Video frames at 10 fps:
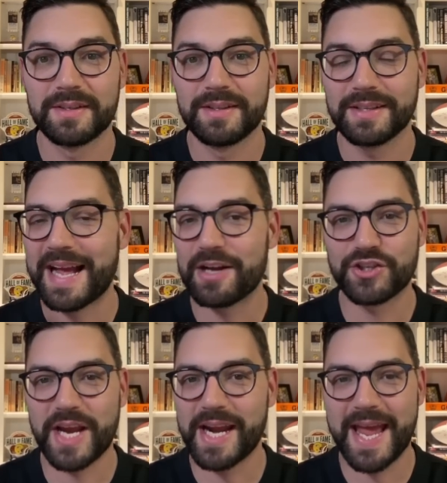Kyle
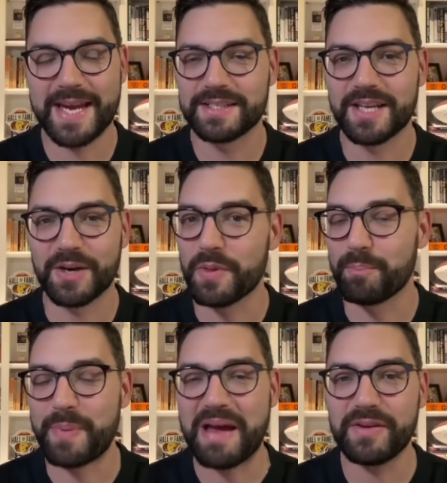Shanahan has done it with a
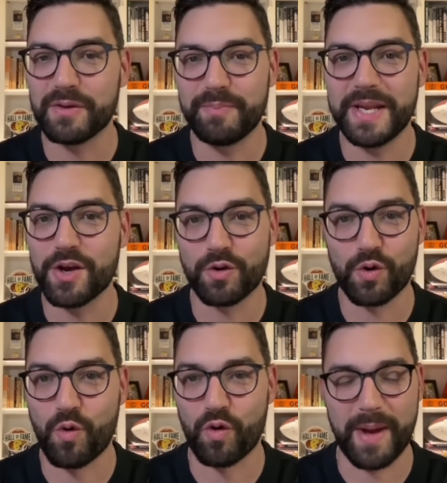bevy of mediocre
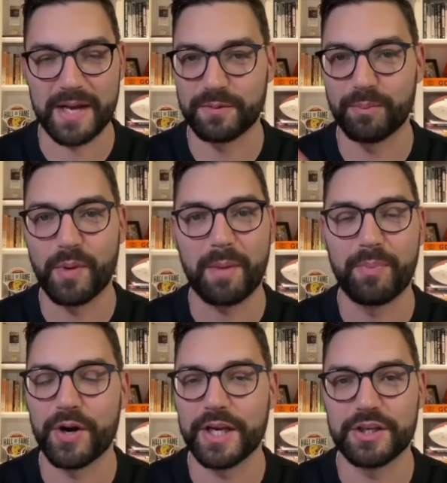quarterbacks from Brock
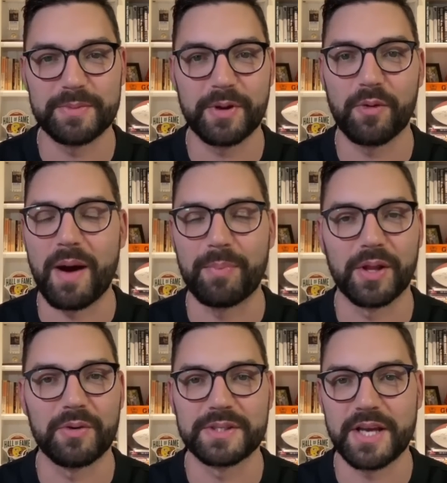Purdy to Jimmy
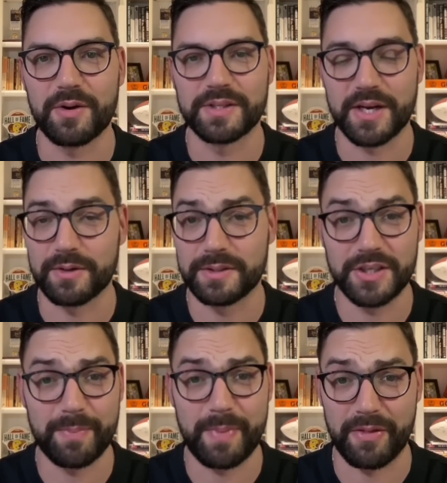Garoppolo, et cetera,
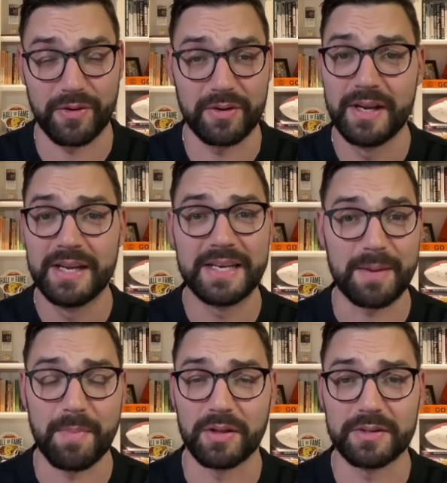CJ Beathard,
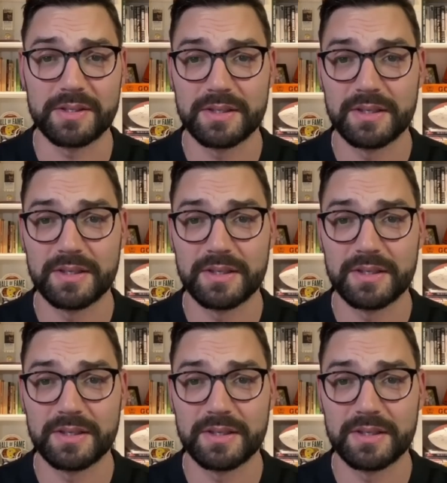Nick Mullins.